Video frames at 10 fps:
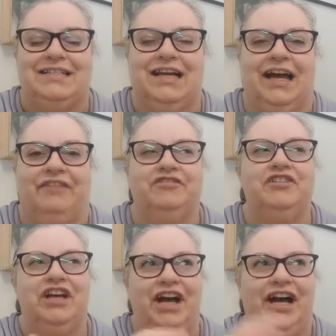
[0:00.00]

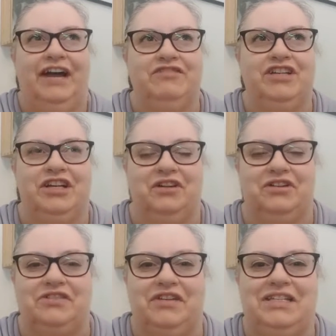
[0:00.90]
I have done a lot
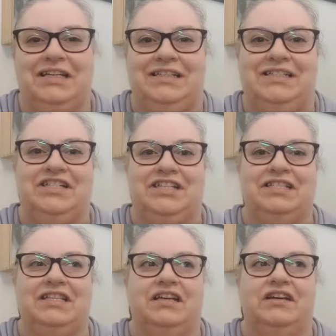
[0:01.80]
of it. It's
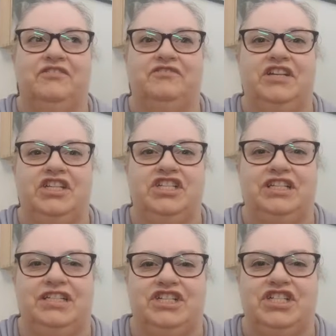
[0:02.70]
just the finishing
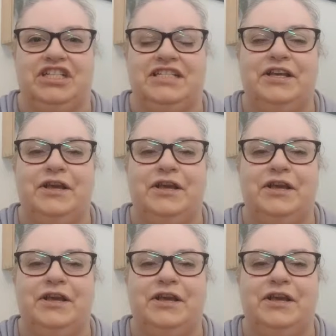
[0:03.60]
touches.